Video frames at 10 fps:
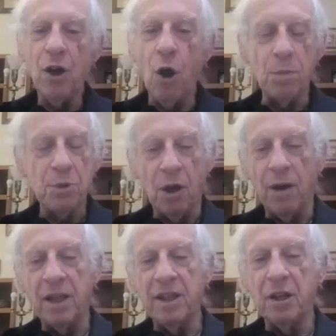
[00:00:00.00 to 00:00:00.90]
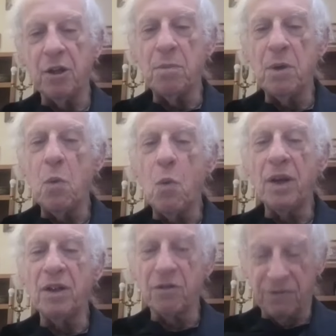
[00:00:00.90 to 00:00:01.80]
hope so. I think it'd be
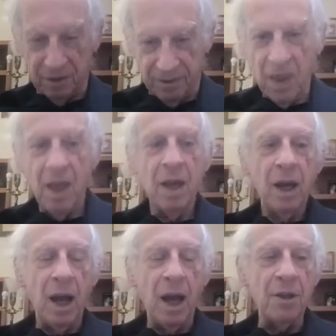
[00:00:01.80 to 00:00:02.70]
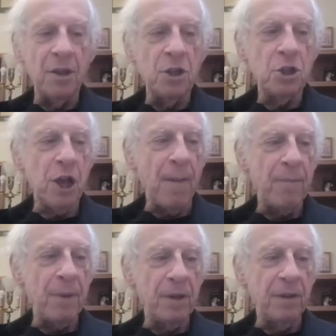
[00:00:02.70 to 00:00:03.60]
wonderful. Uh, the
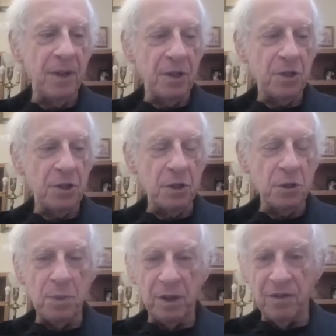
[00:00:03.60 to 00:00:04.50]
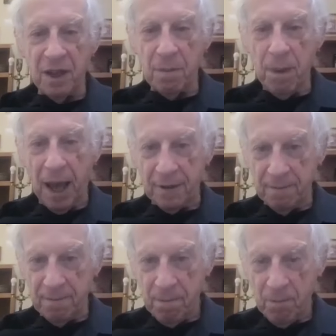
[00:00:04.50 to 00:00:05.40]
champion of this is Bill
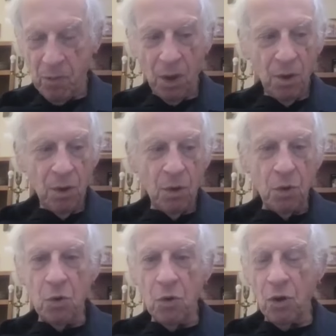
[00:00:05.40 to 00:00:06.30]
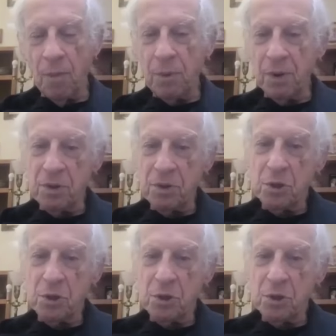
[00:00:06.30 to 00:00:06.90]
VanPatten, who grew up with